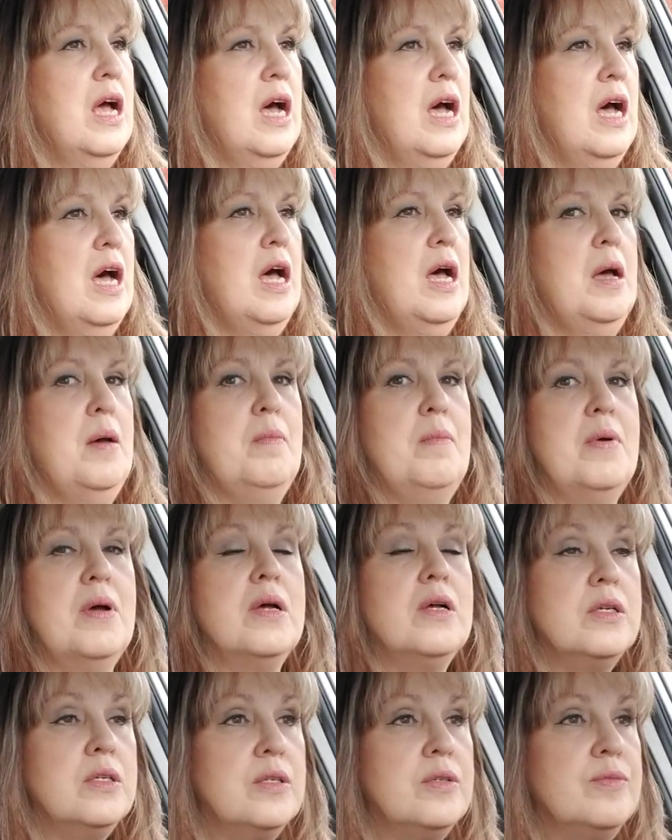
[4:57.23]

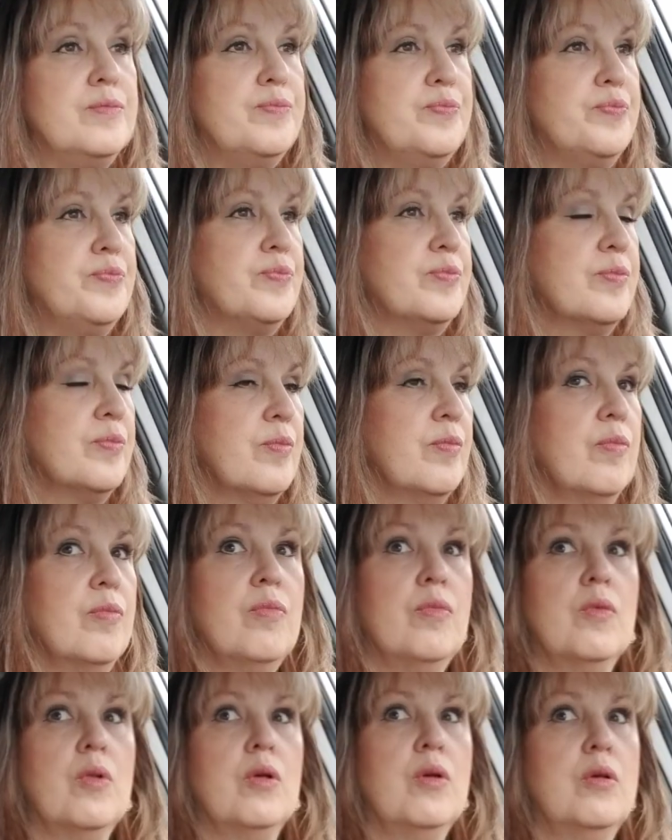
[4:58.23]

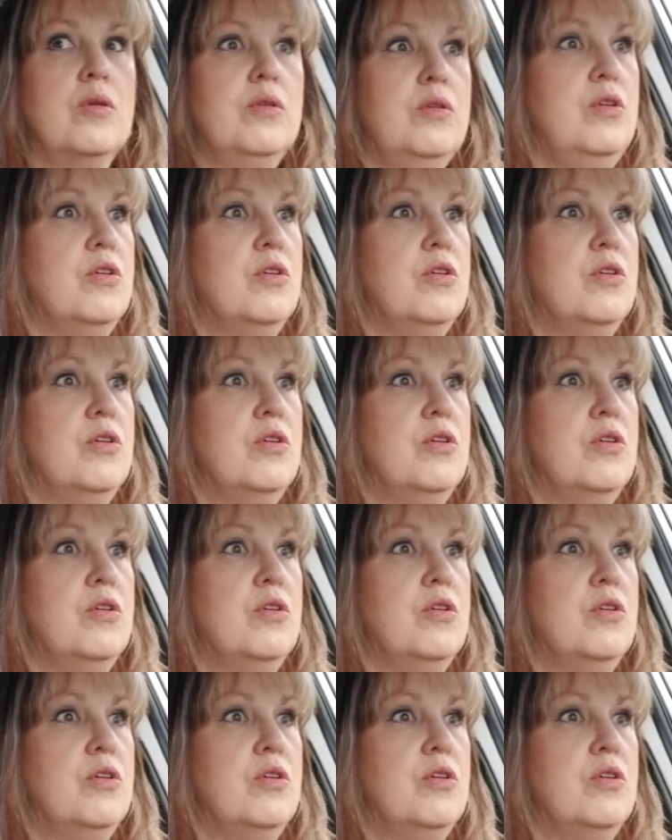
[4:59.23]
Um,